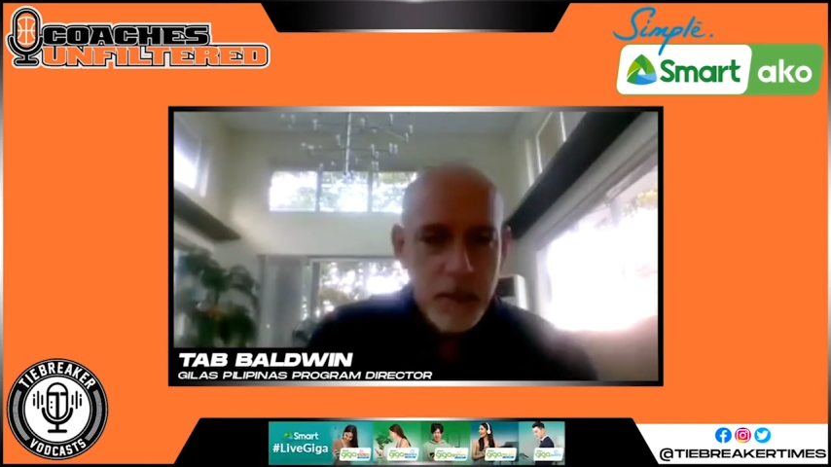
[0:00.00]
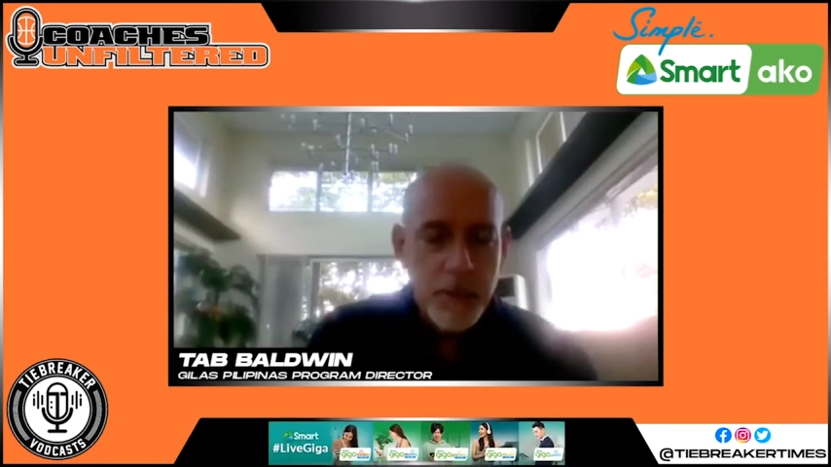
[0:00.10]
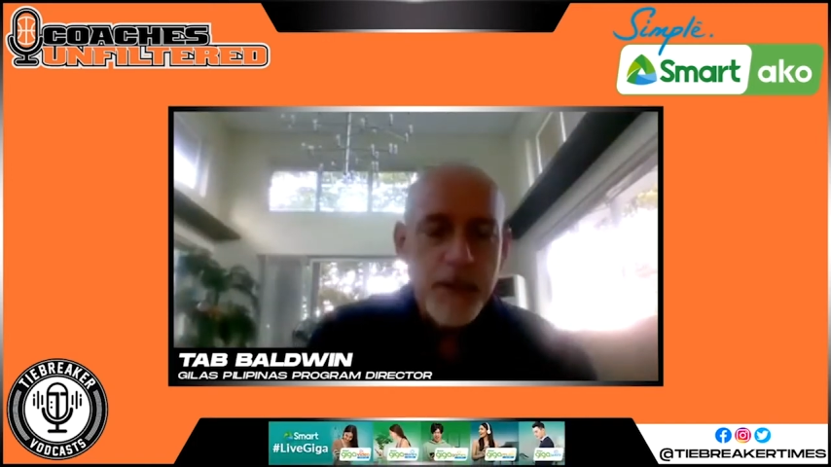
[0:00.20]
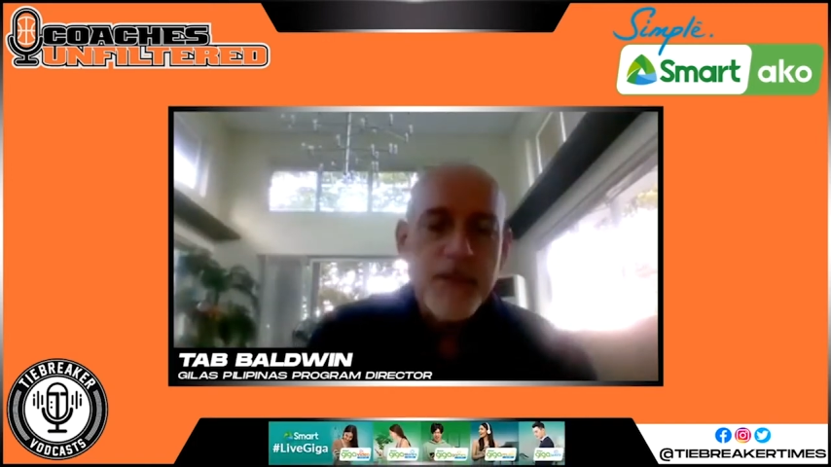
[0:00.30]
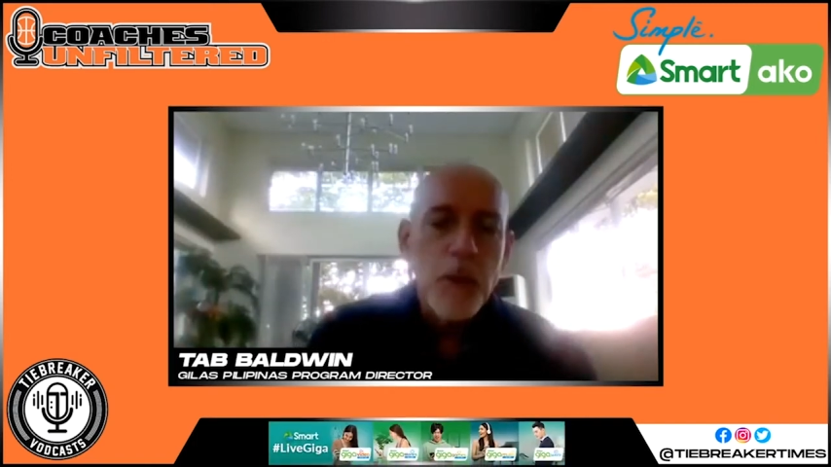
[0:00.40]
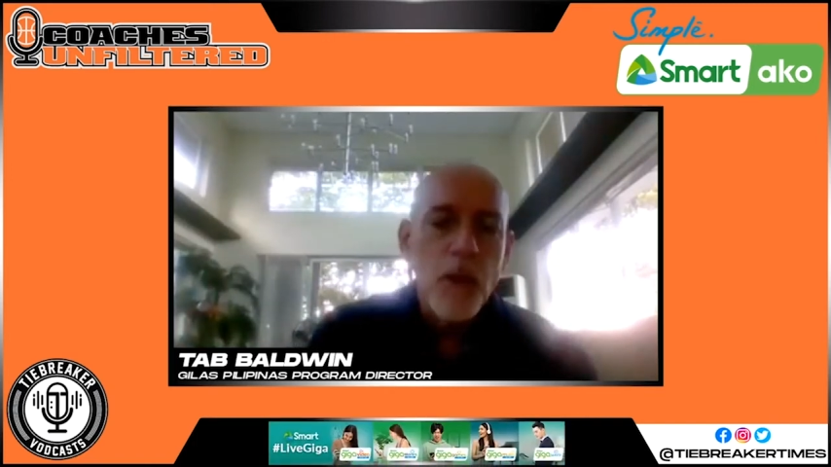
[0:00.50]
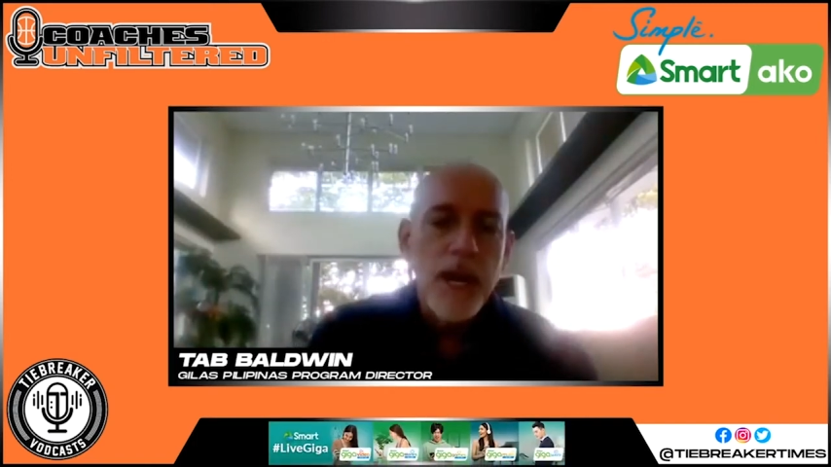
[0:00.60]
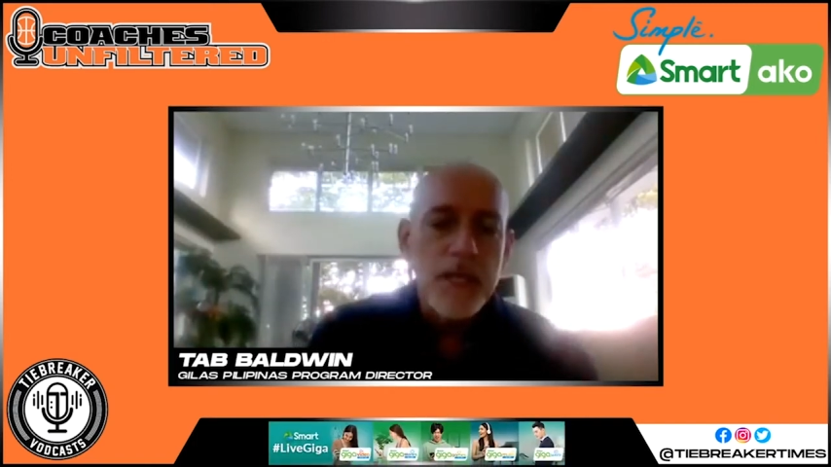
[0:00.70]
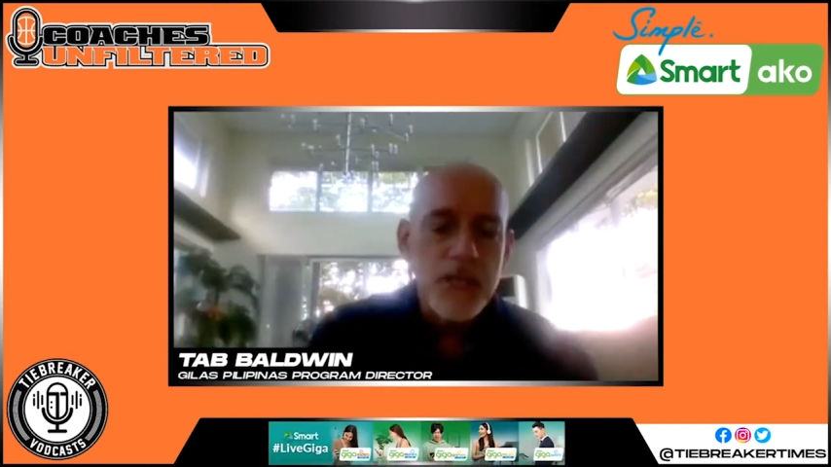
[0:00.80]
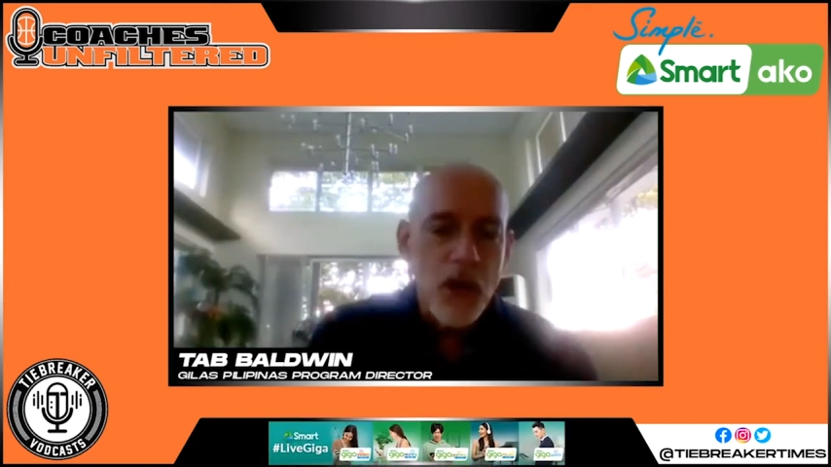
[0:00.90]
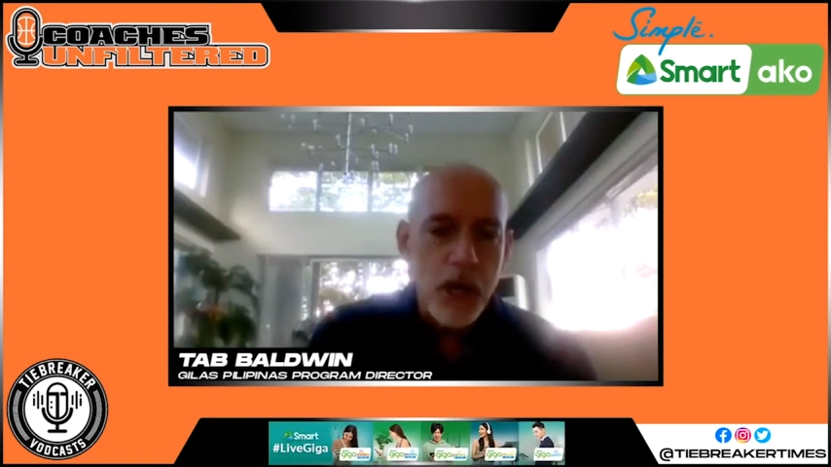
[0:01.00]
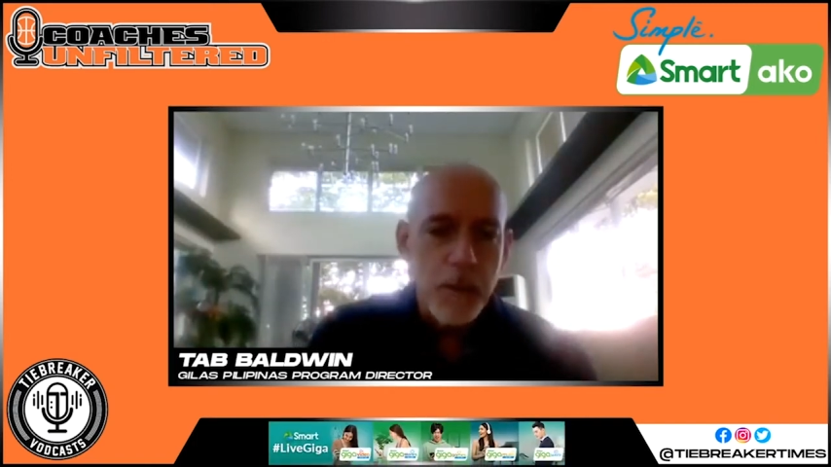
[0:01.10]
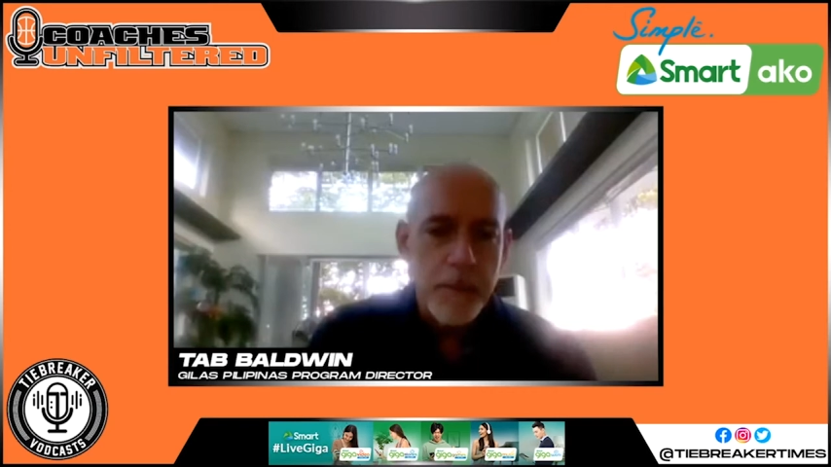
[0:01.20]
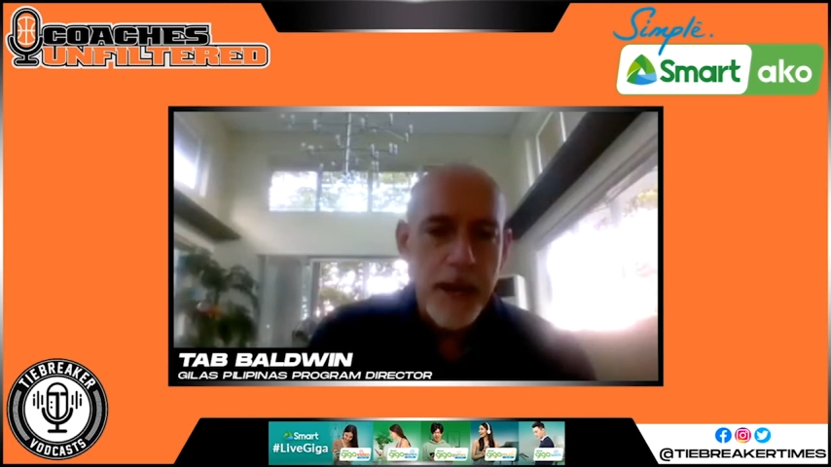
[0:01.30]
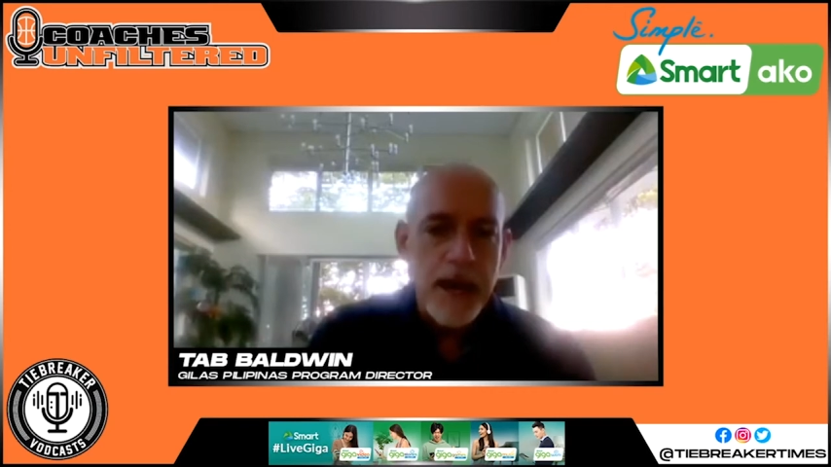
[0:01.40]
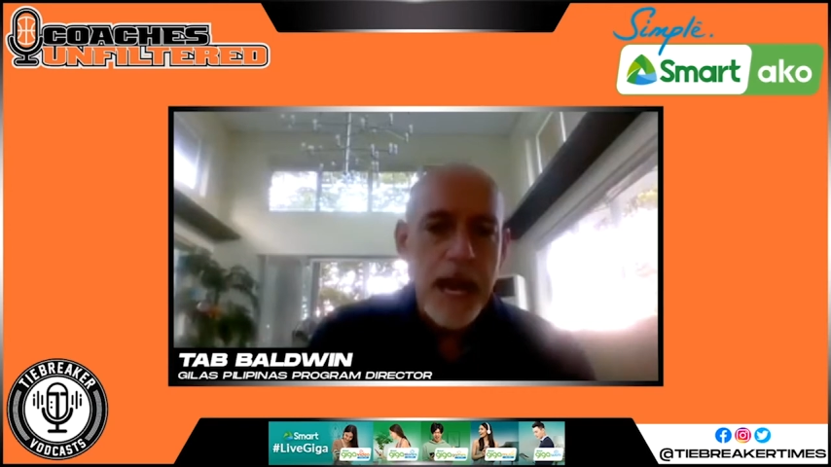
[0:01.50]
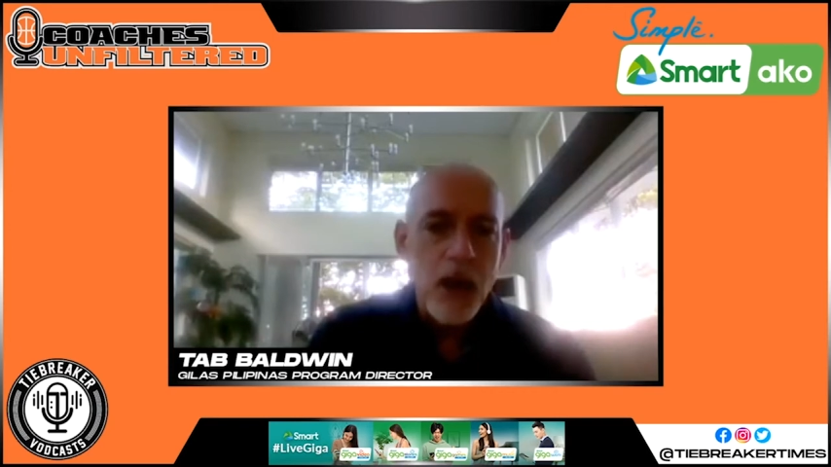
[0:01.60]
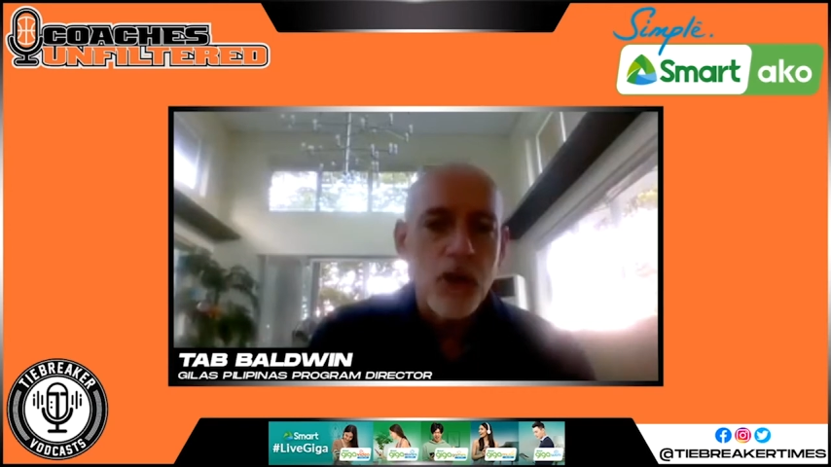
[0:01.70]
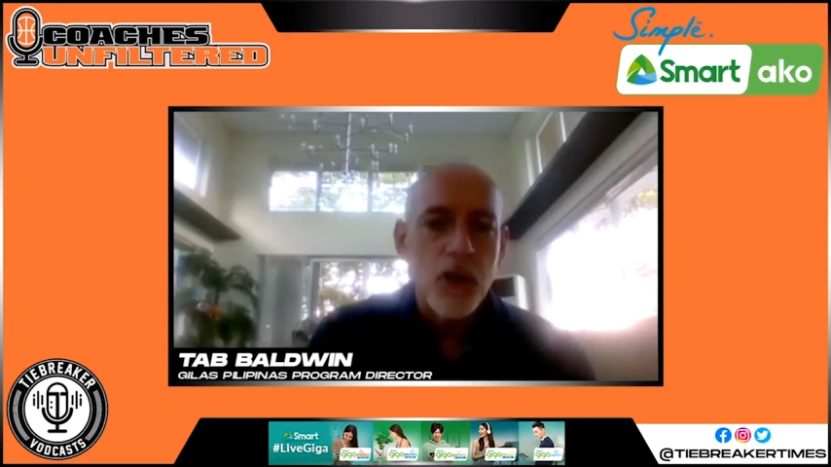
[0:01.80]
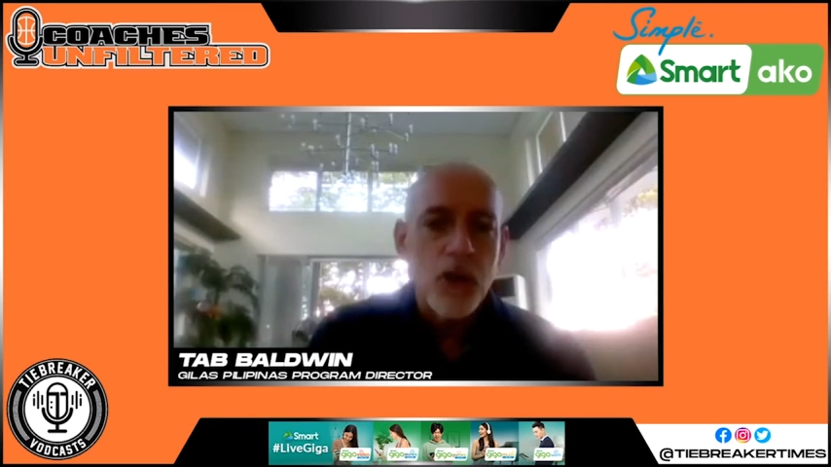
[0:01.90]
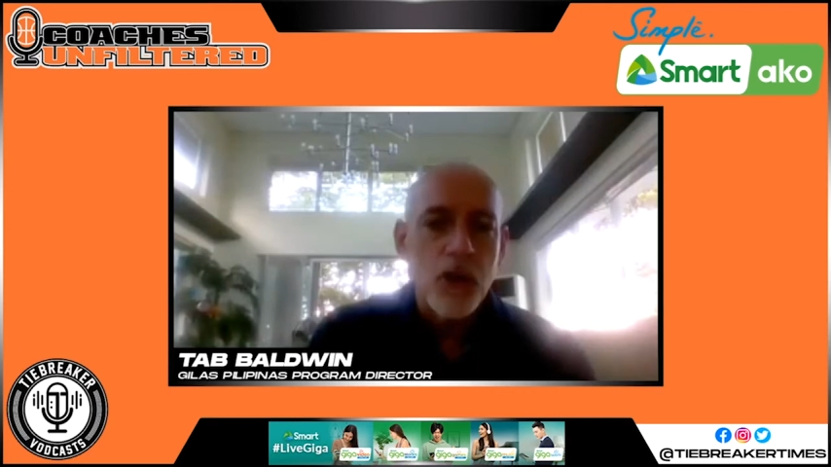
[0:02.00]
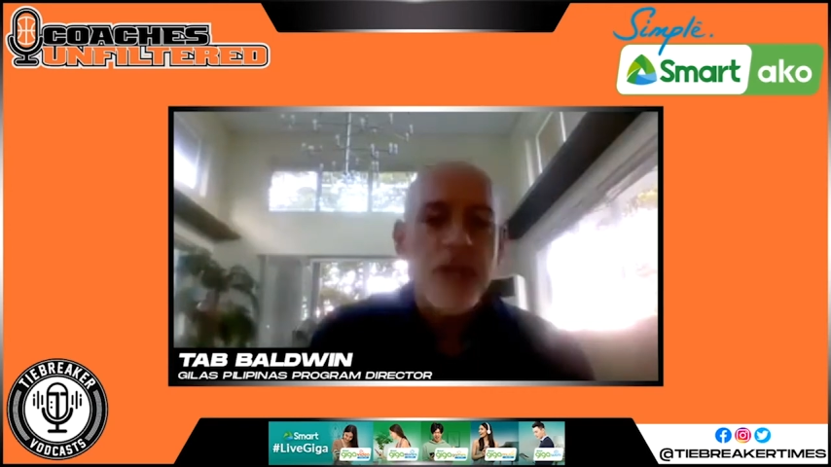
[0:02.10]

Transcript: but they want to talk about how good